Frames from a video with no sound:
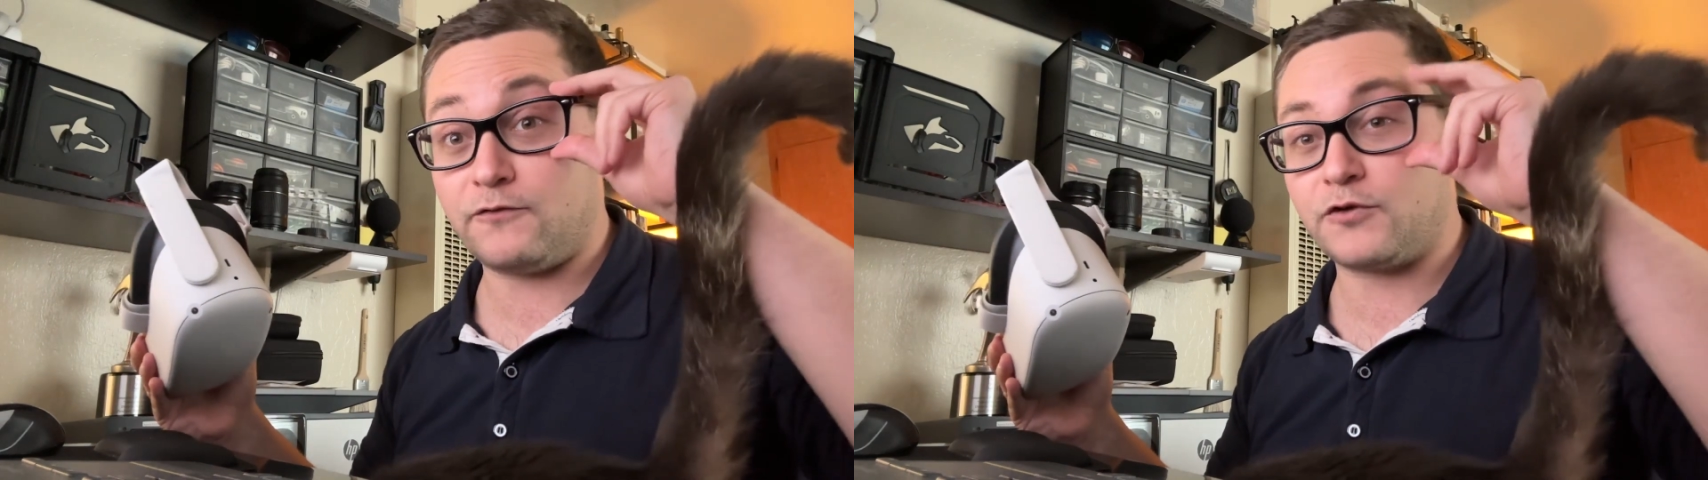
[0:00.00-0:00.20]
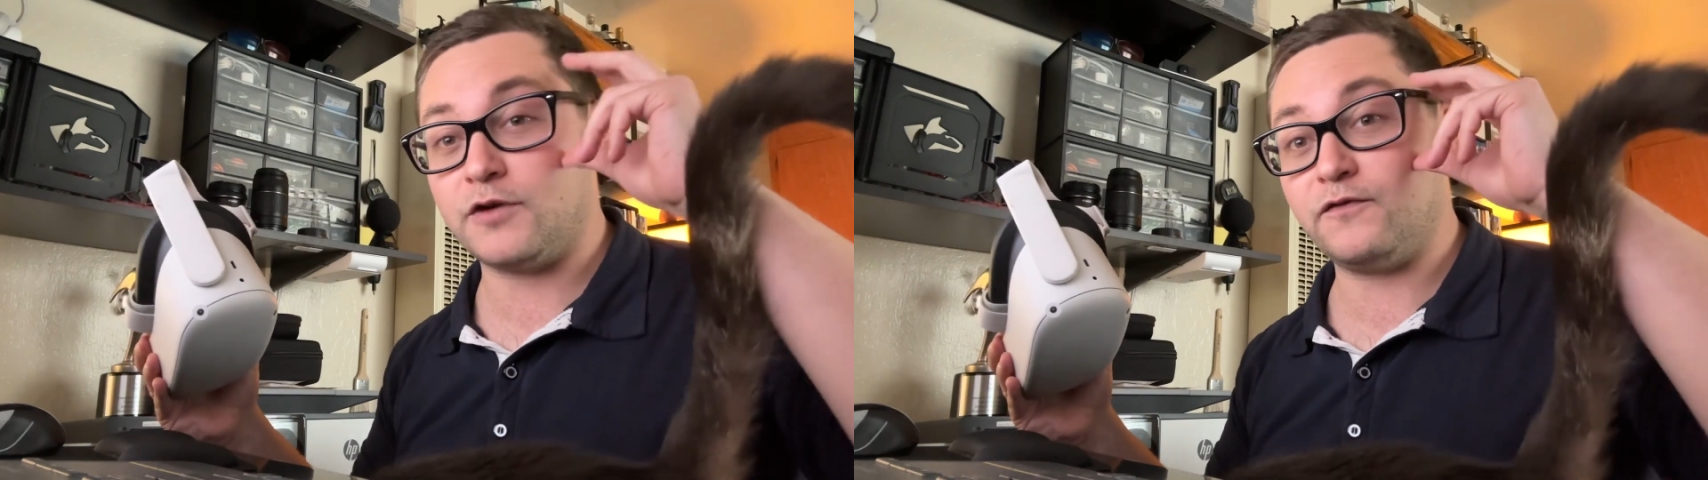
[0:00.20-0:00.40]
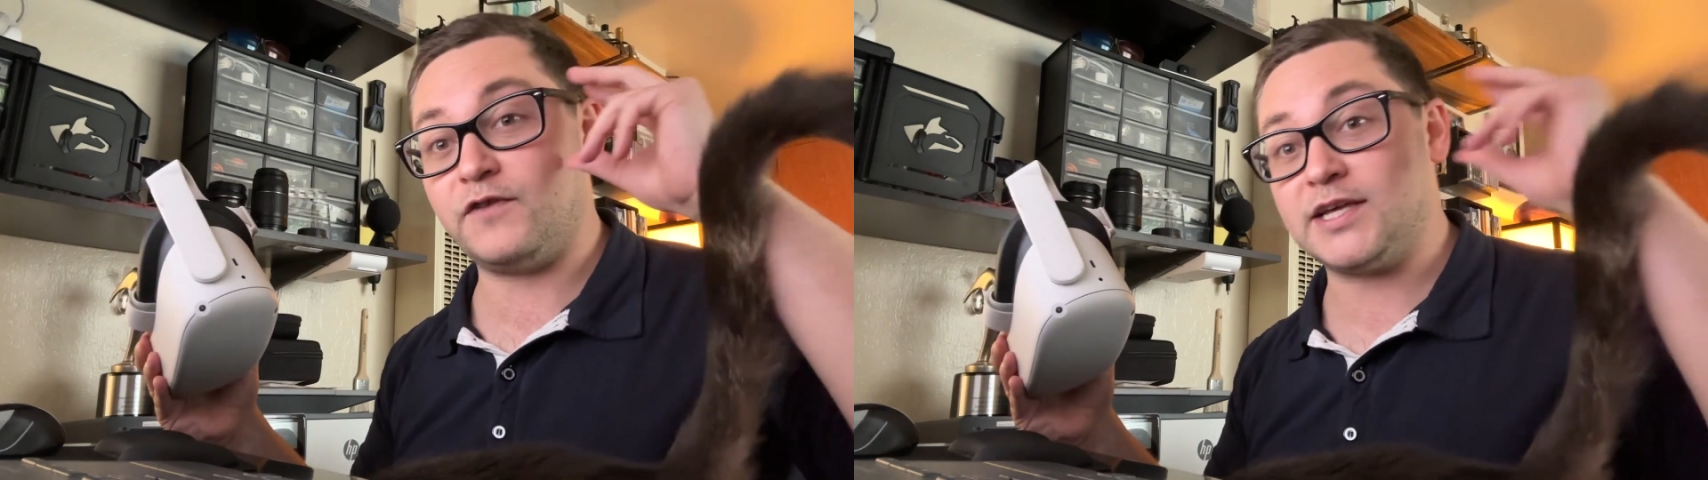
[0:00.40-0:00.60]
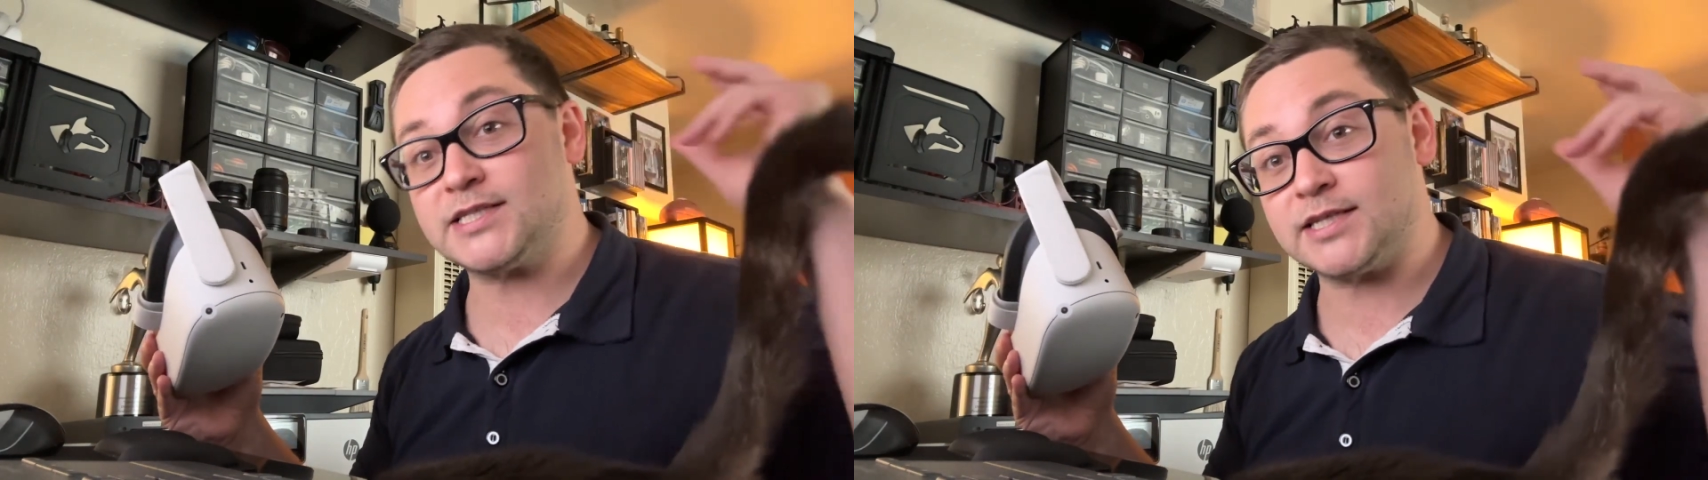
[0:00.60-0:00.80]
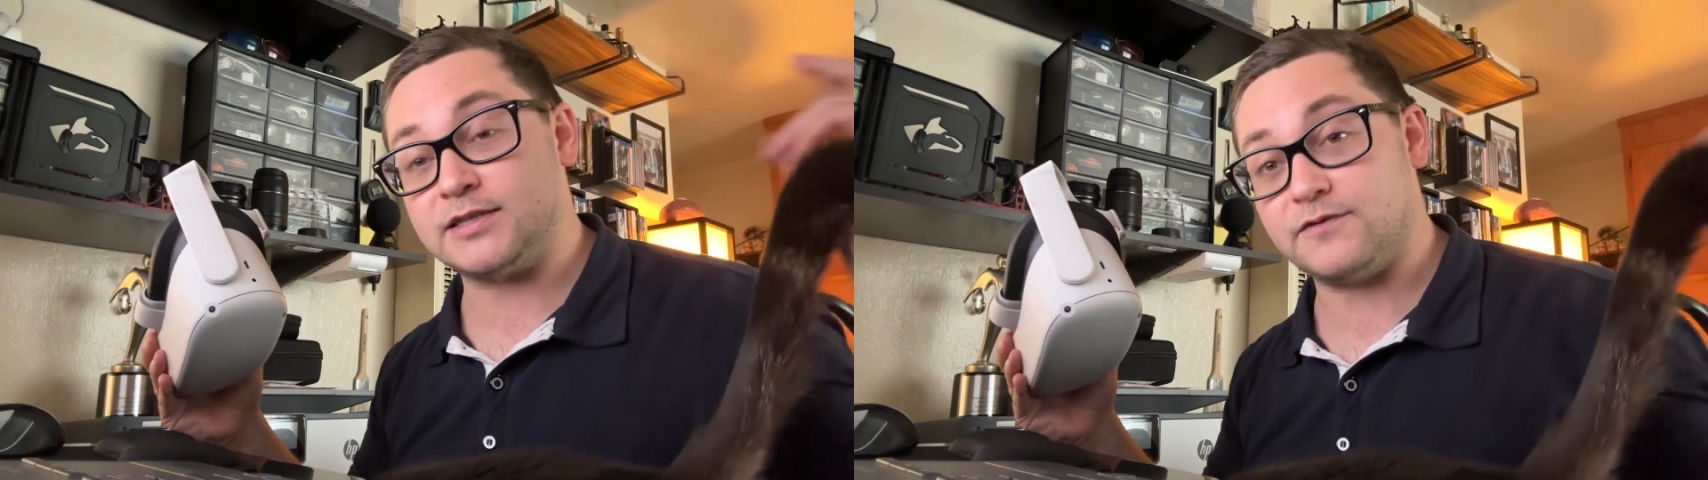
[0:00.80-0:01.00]

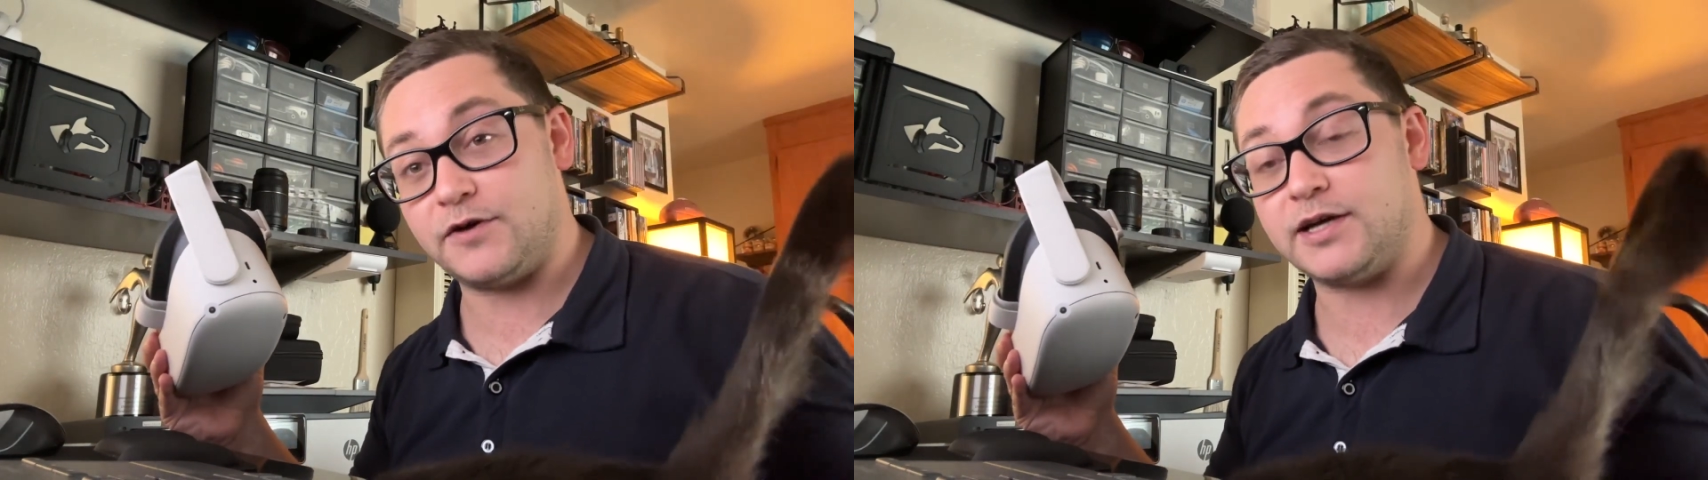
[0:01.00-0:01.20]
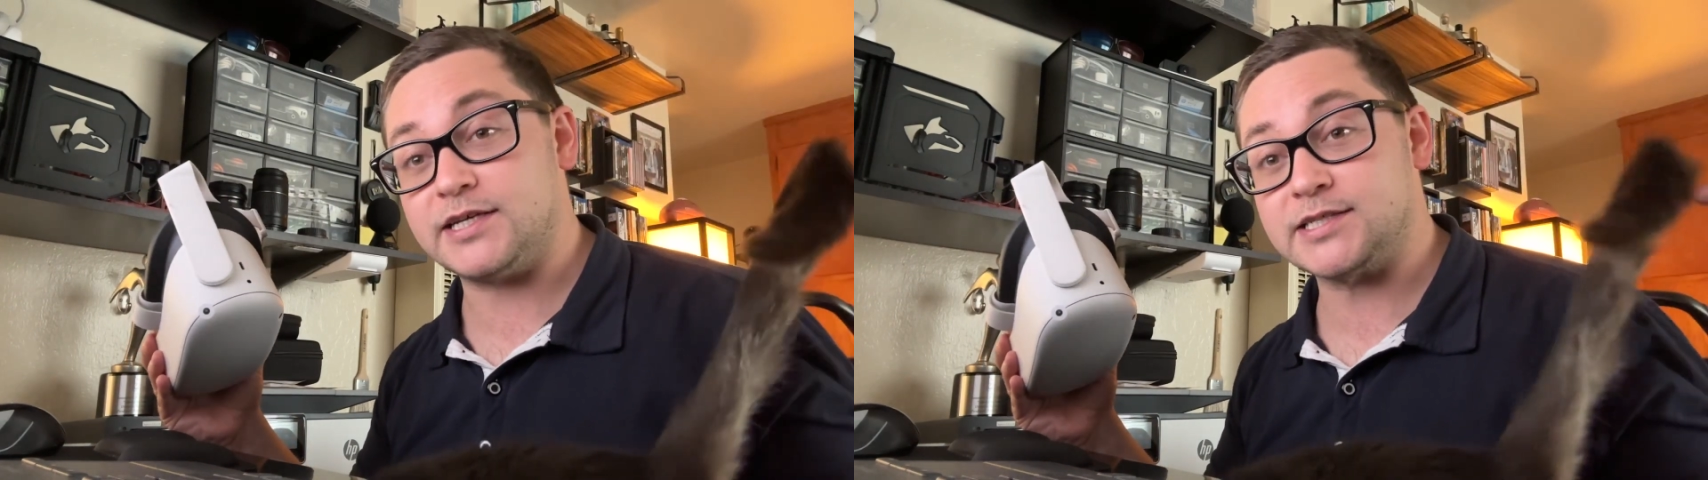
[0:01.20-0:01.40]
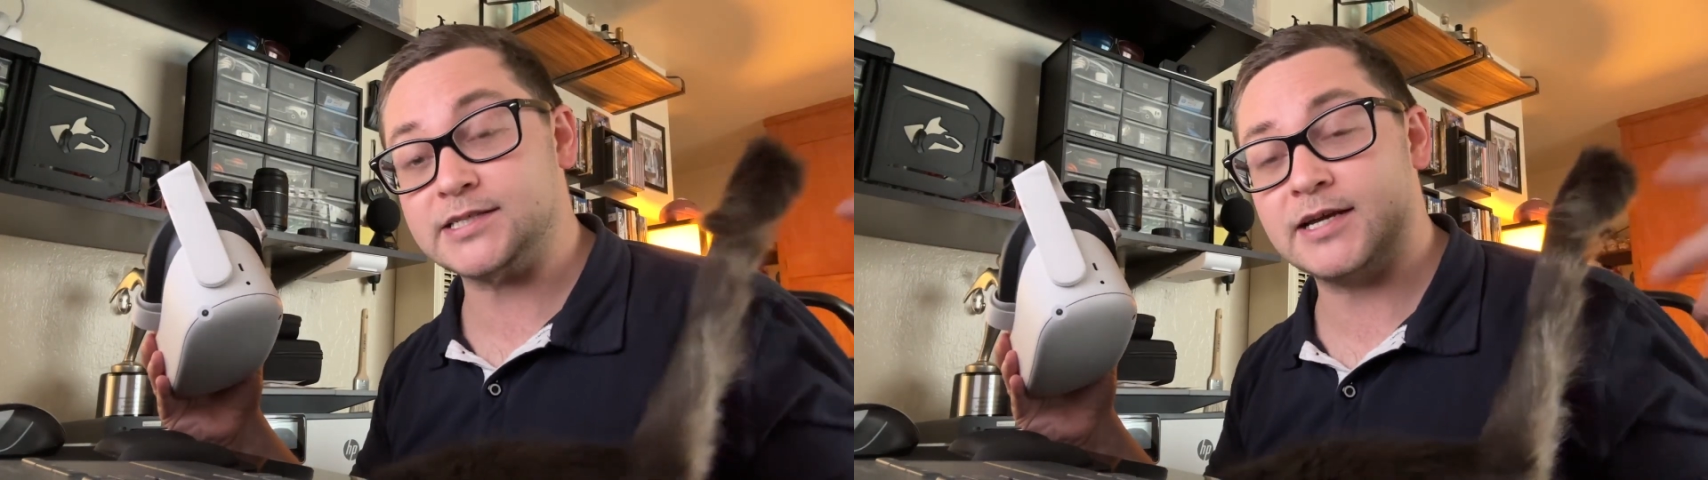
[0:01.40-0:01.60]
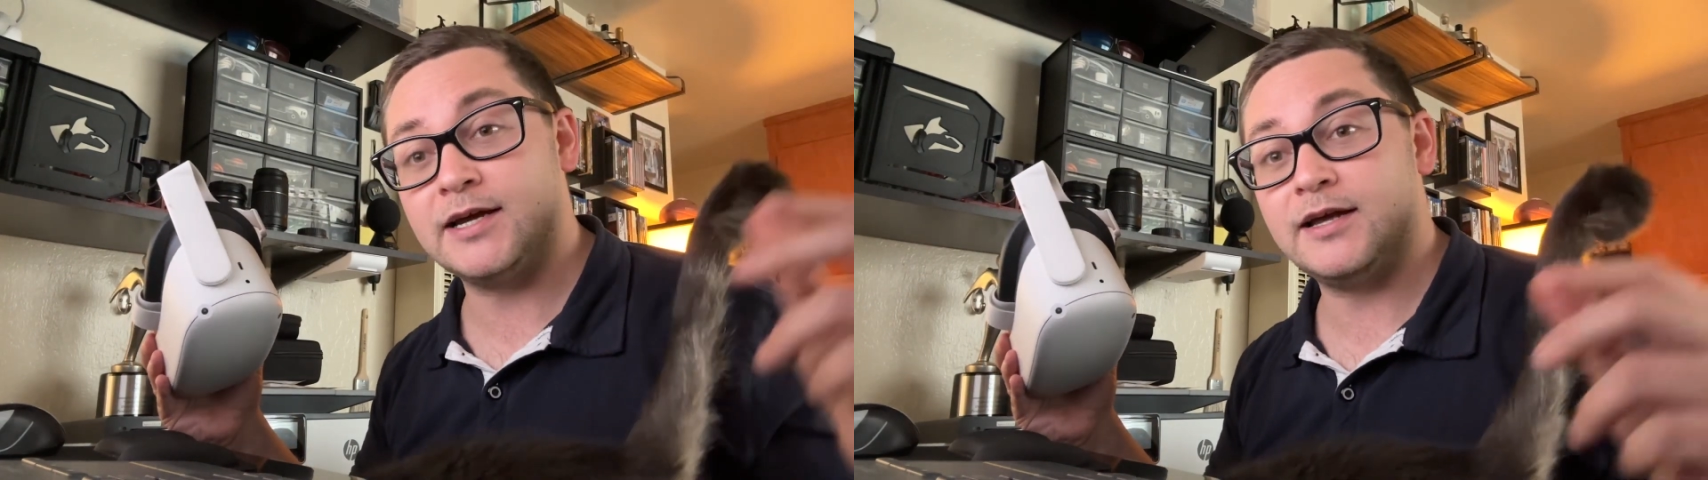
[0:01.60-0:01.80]
front-facing device.